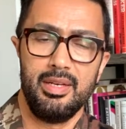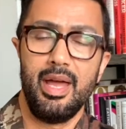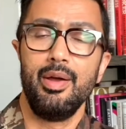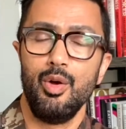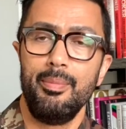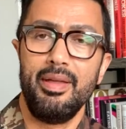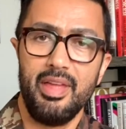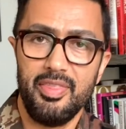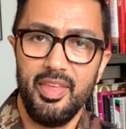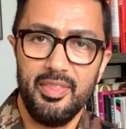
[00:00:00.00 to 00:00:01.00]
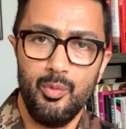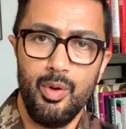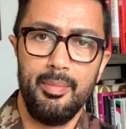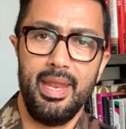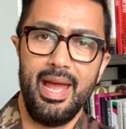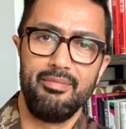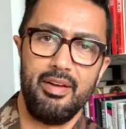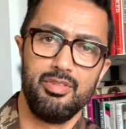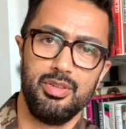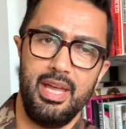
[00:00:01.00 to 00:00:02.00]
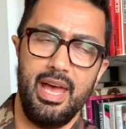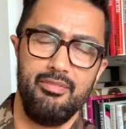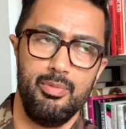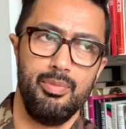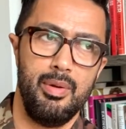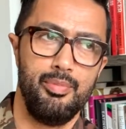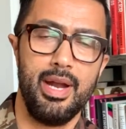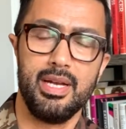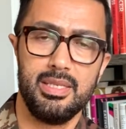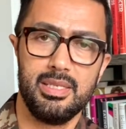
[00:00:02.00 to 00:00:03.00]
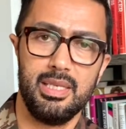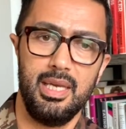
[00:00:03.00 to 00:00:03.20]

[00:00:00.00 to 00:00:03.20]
Now I know about that thing that women have after they have a, a pregnancy